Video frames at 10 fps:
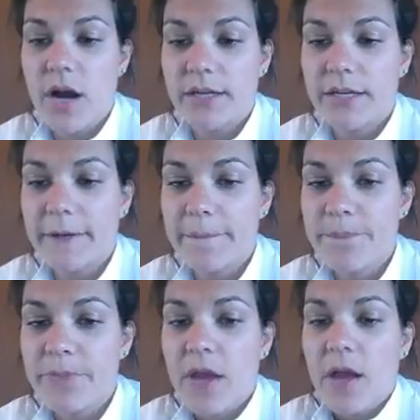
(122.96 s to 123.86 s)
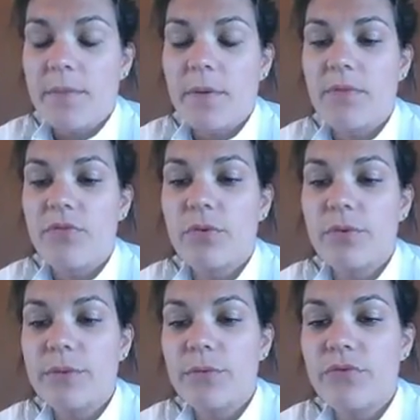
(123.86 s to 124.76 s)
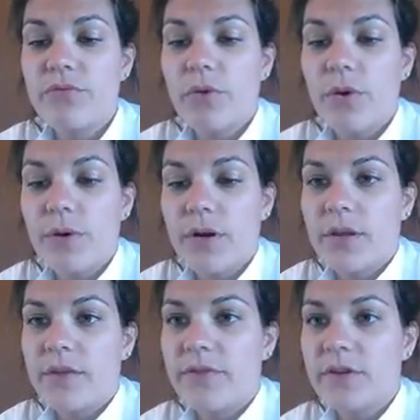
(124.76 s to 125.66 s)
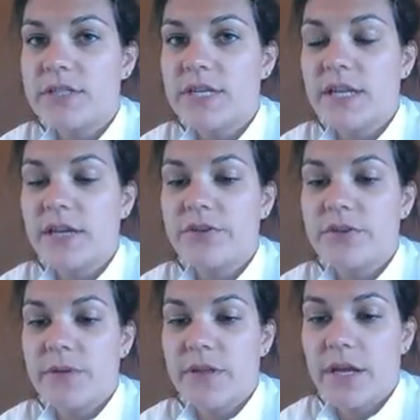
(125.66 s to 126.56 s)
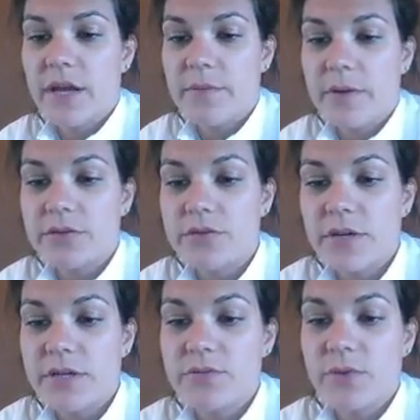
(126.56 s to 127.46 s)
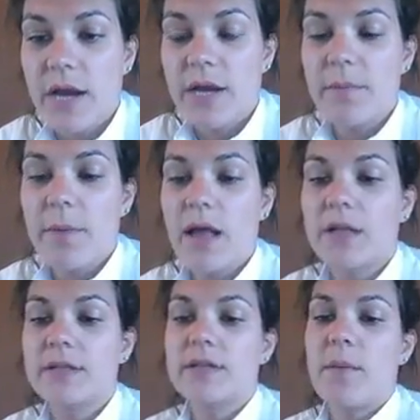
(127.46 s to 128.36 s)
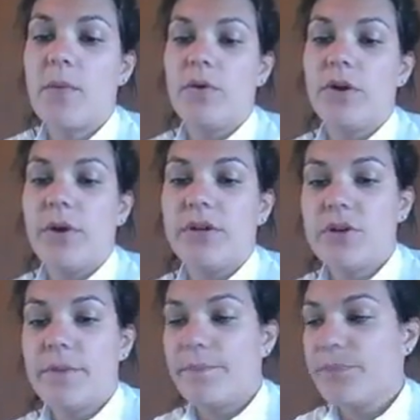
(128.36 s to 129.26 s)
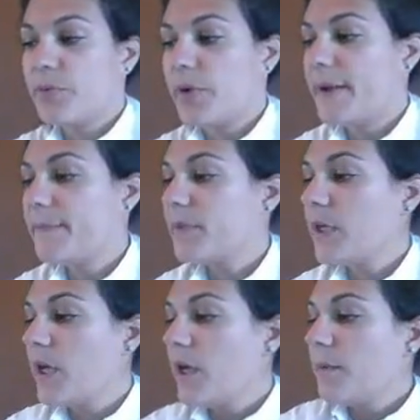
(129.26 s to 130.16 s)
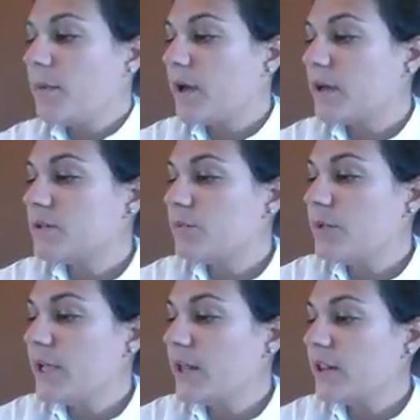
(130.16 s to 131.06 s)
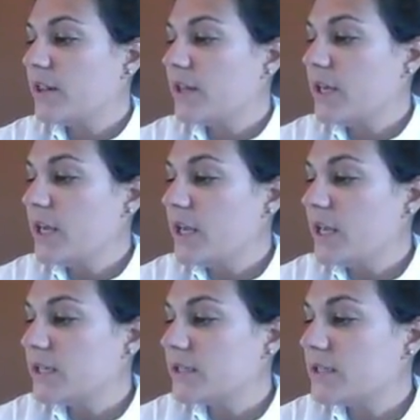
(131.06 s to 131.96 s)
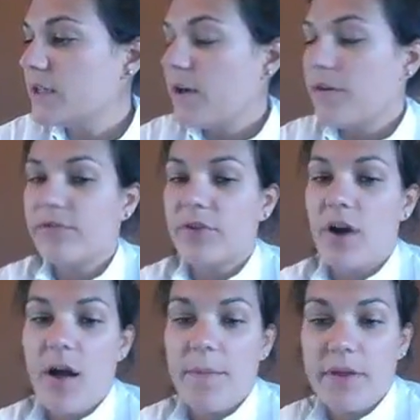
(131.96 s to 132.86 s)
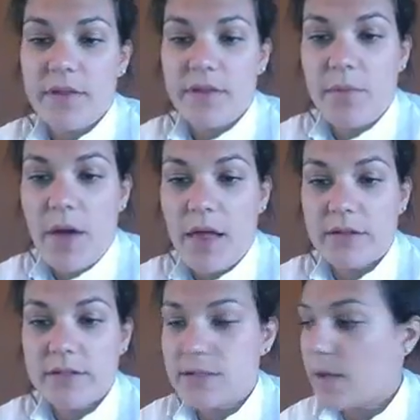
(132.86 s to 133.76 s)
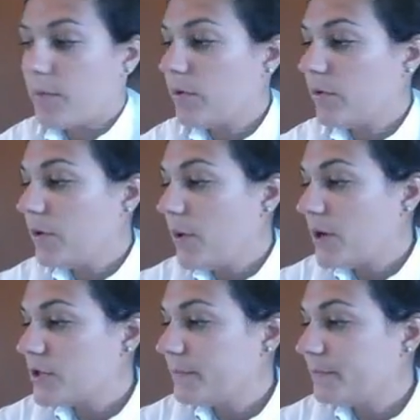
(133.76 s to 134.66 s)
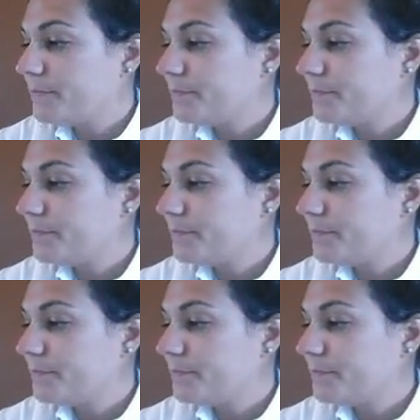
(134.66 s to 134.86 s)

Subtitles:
on here. But before we move forward, the first thing that you should be thinking about doing is writing a balanced chemical equation, right? Because we get E's from the balanced chemical equation.